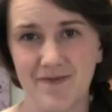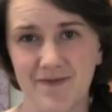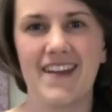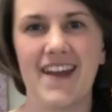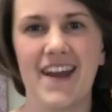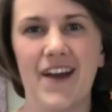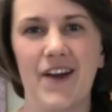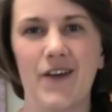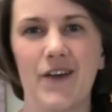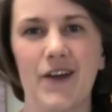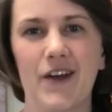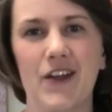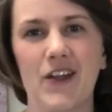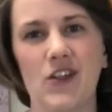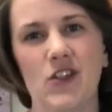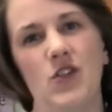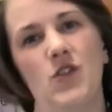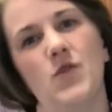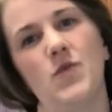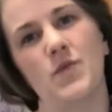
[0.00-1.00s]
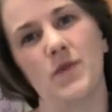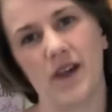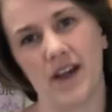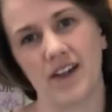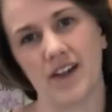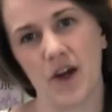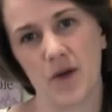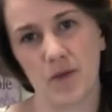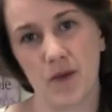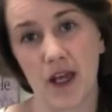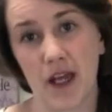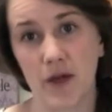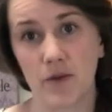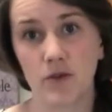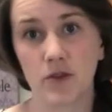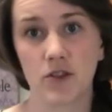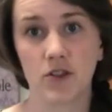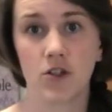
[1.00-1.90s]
Now, you might not be able to